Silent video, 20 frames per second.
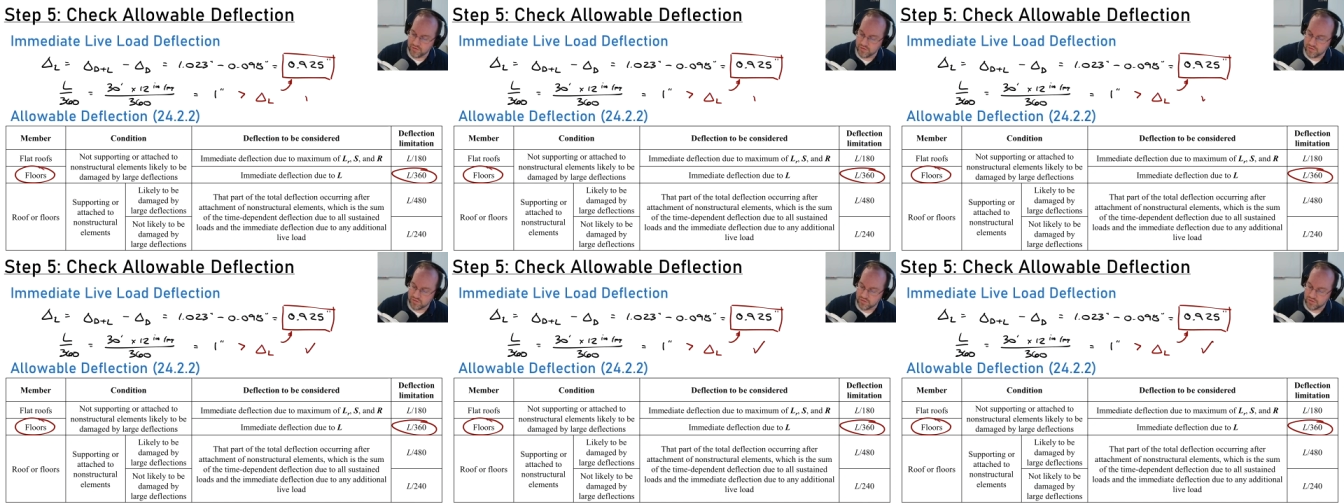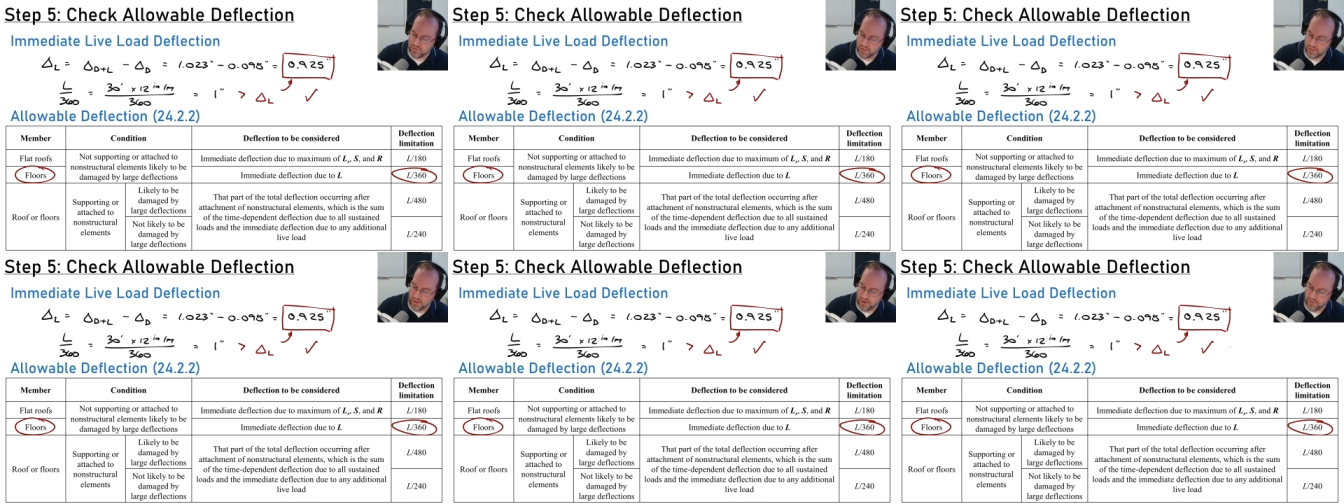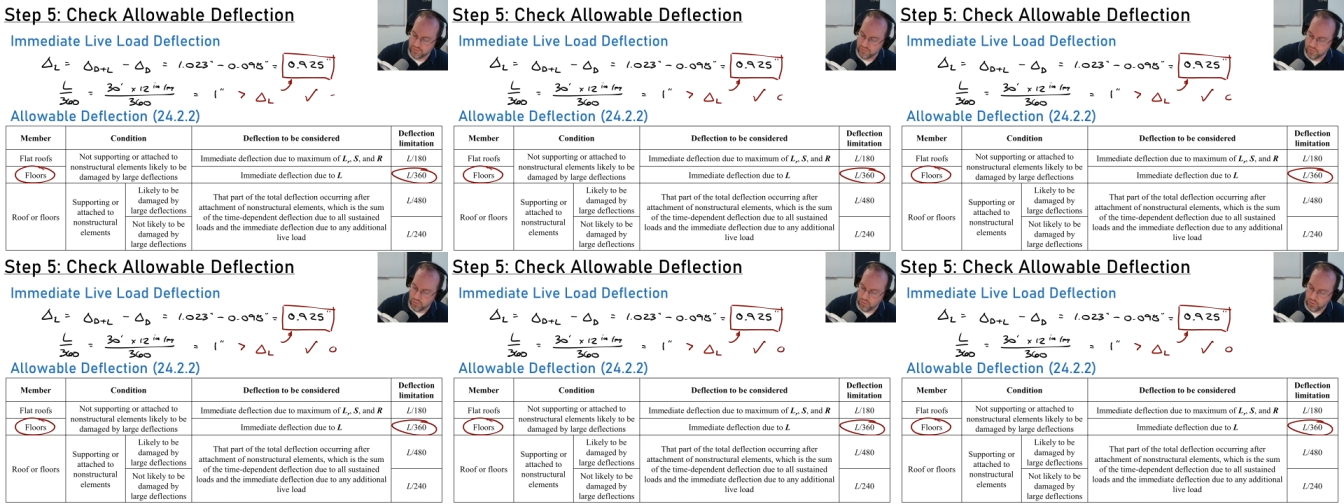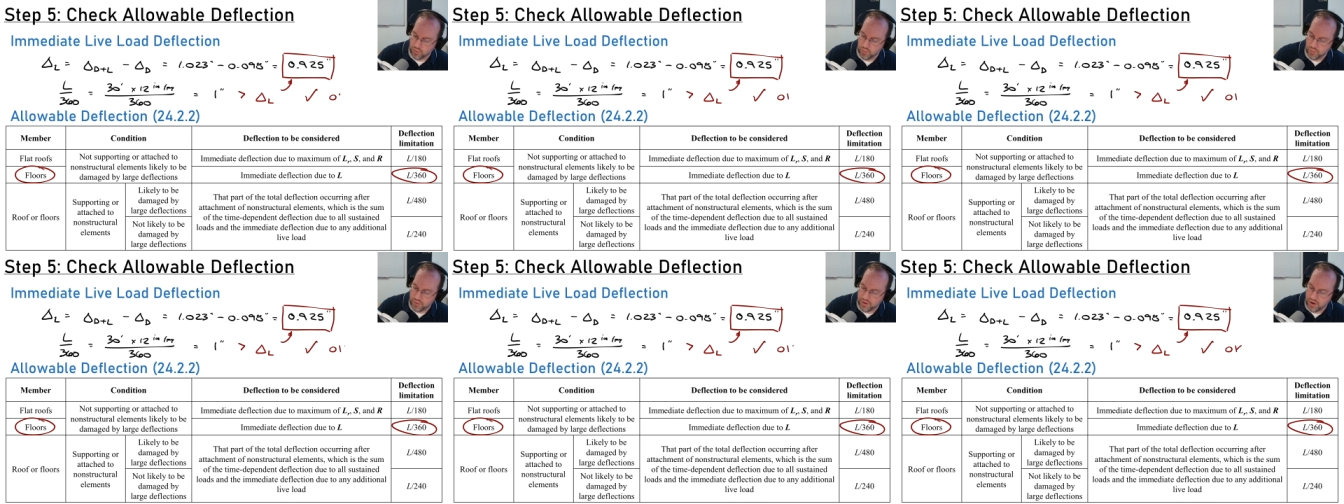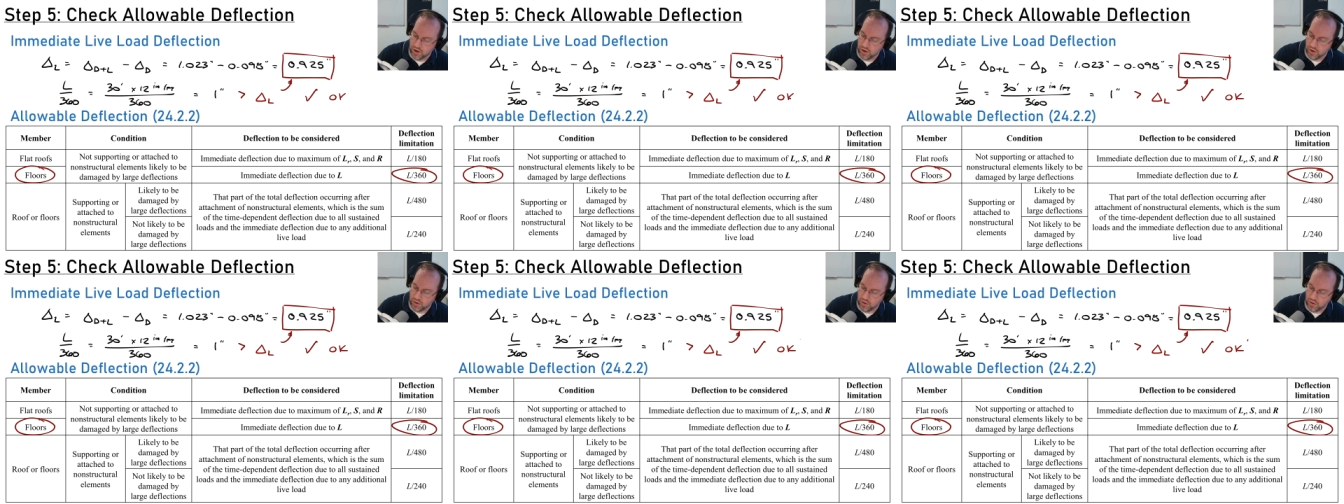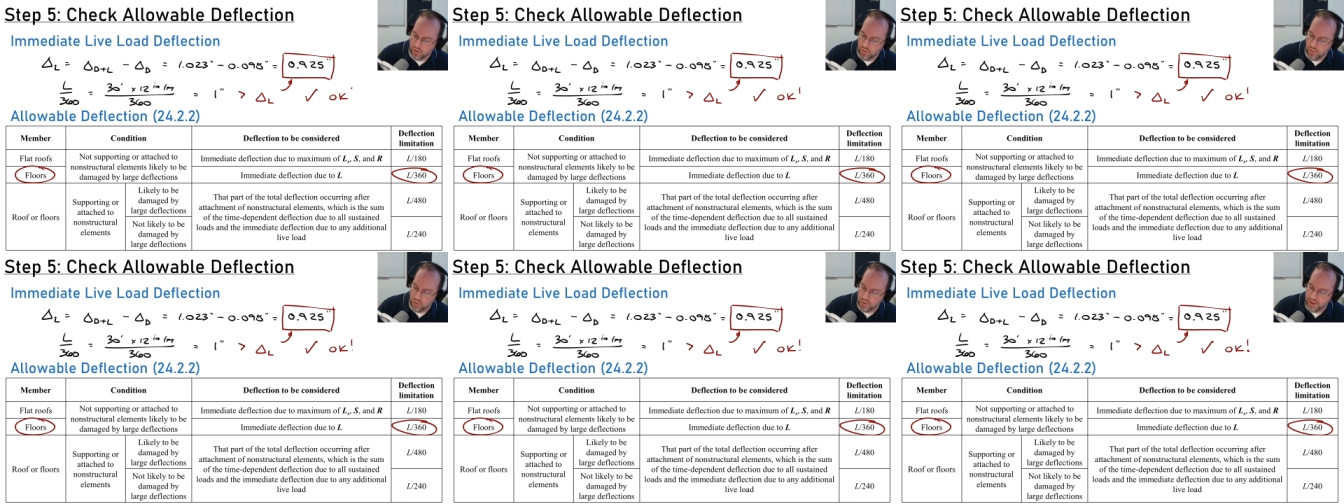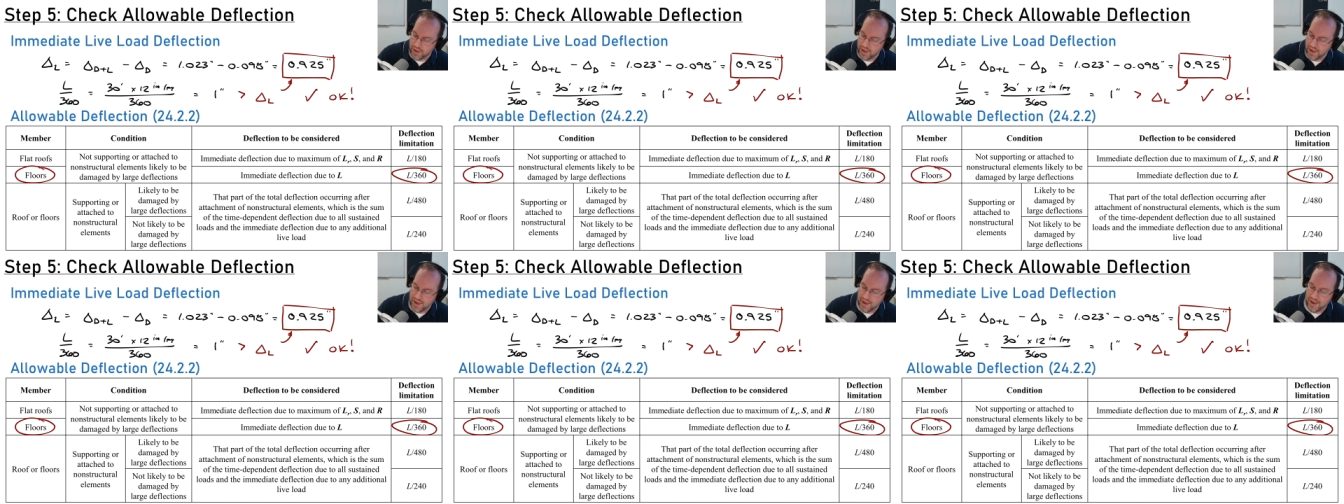so therefore we are
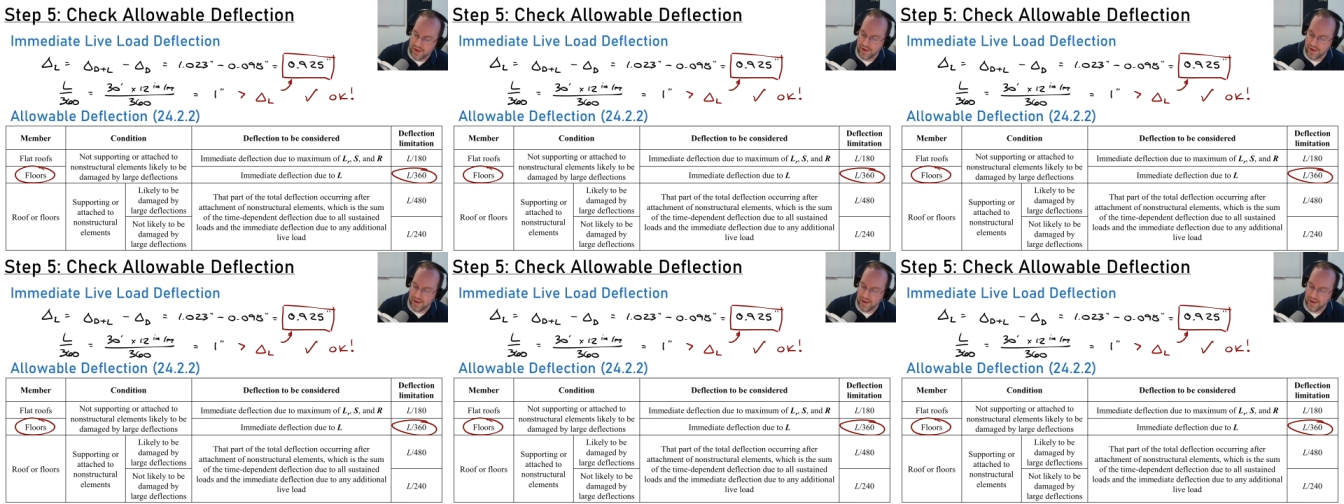okay,